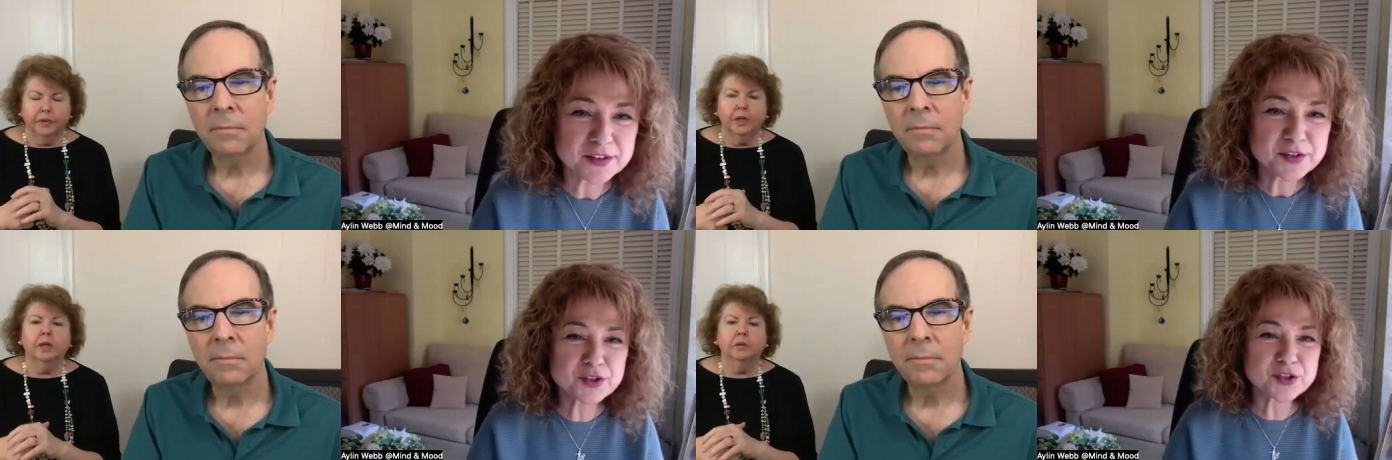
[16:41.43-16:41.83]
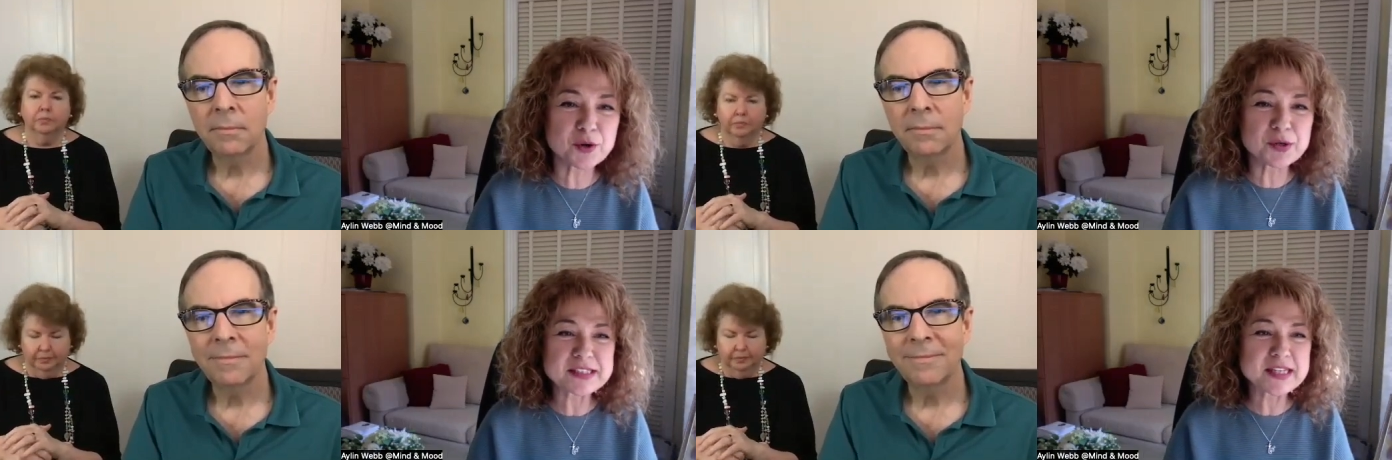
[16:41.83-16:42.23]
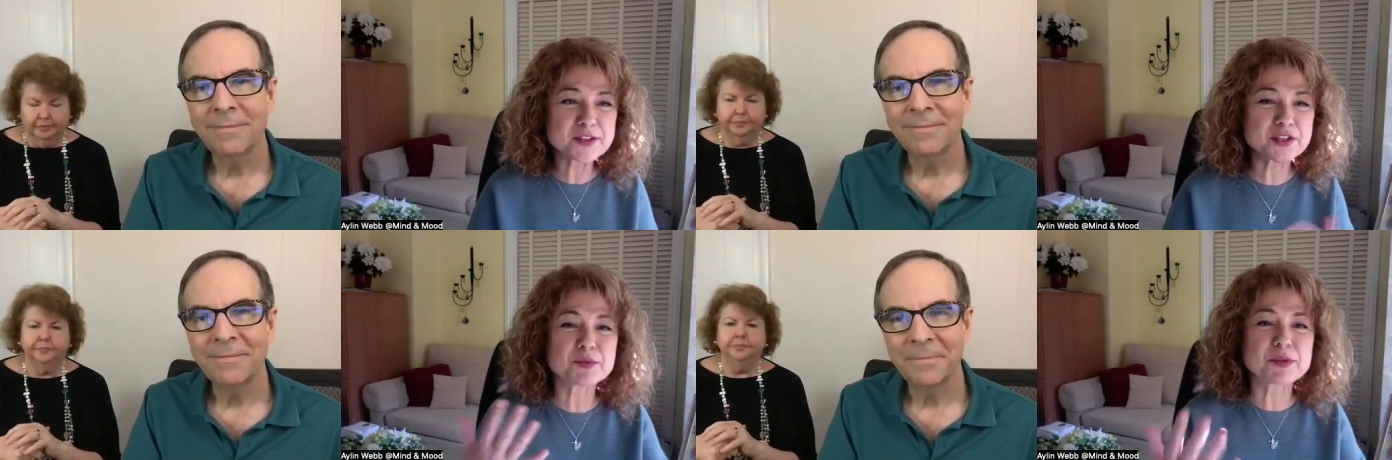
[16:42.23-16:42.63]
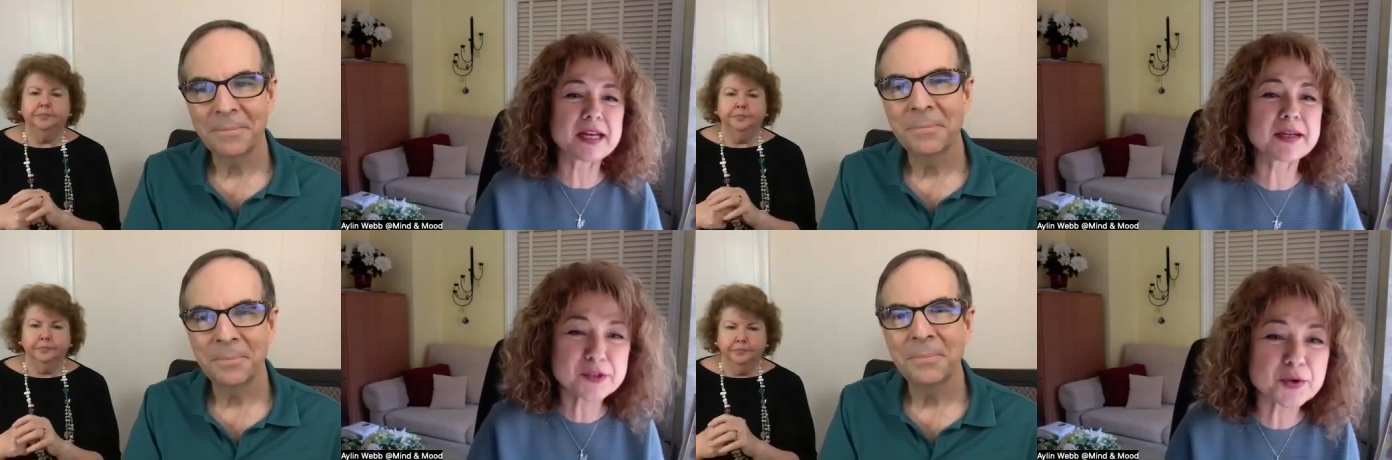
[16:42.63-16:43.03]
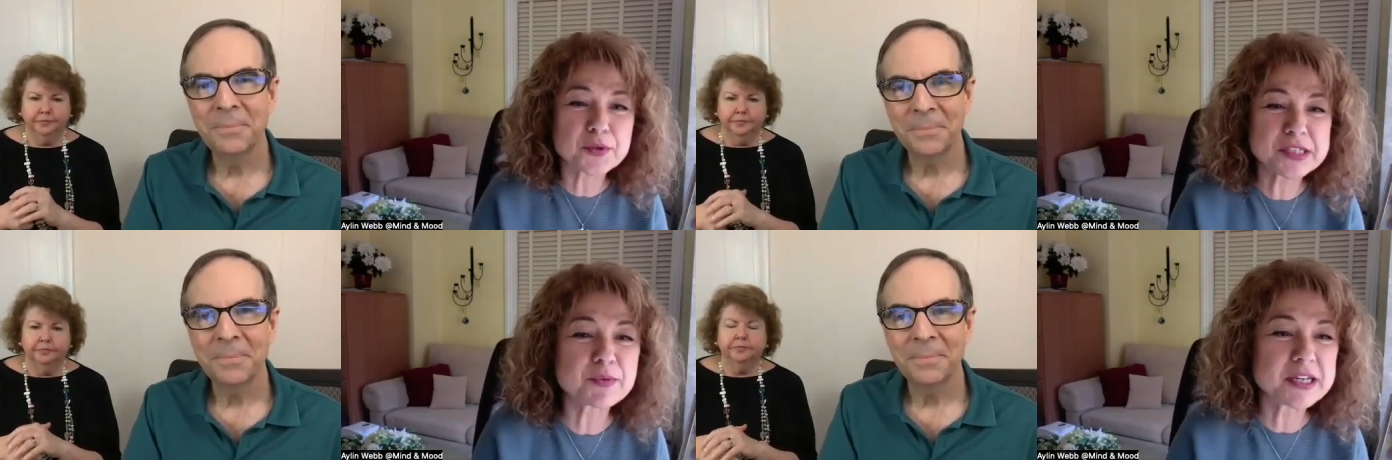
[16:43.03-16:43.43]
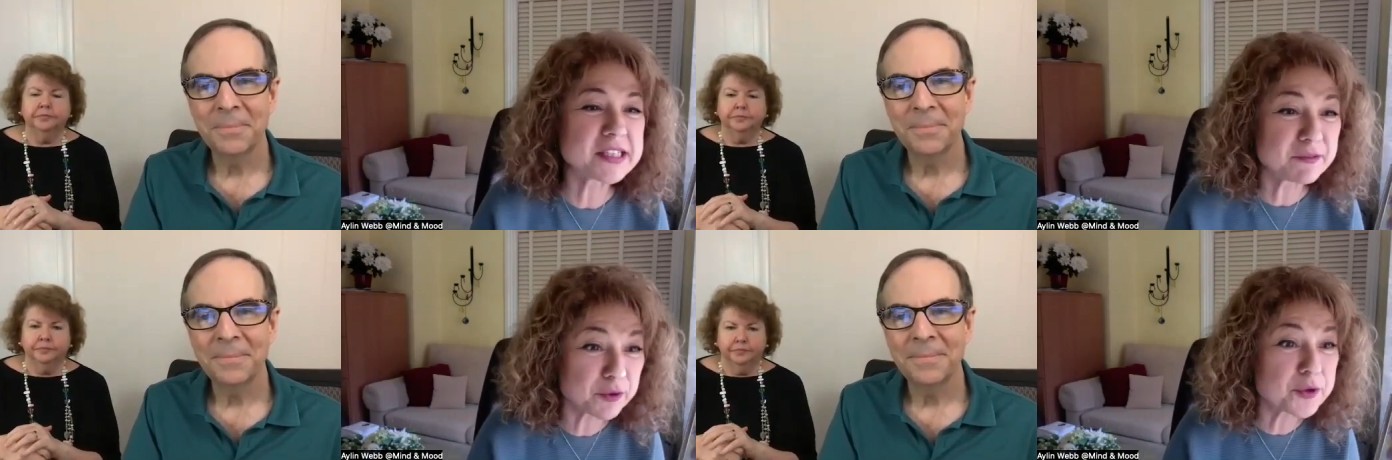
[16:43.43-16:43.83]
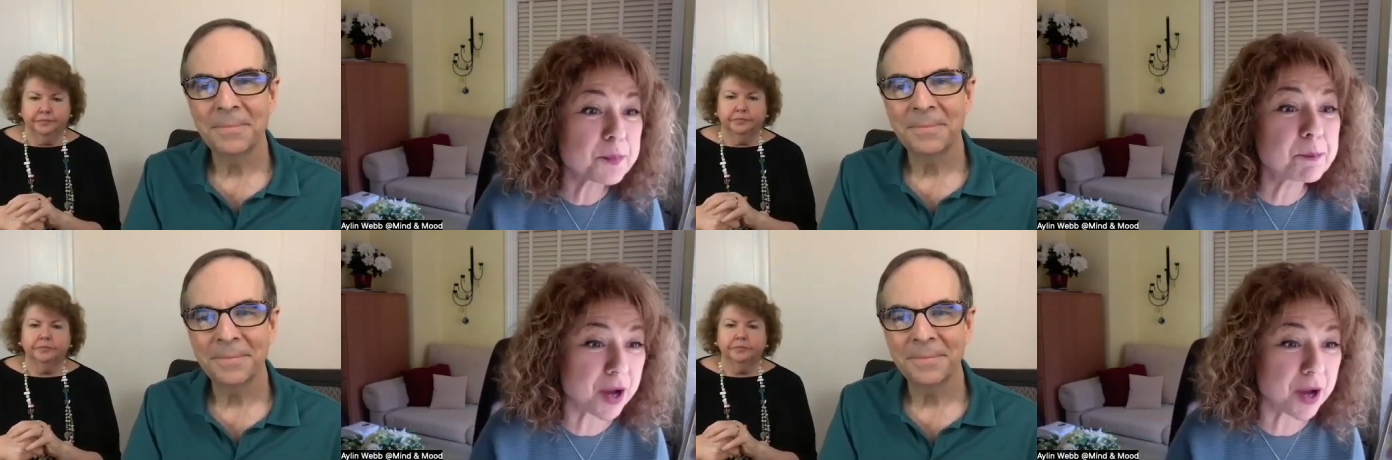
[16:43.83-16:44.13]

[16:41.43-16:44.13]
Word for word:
Speaker 1: So mm-hmm. it does do that. He was always waiting for the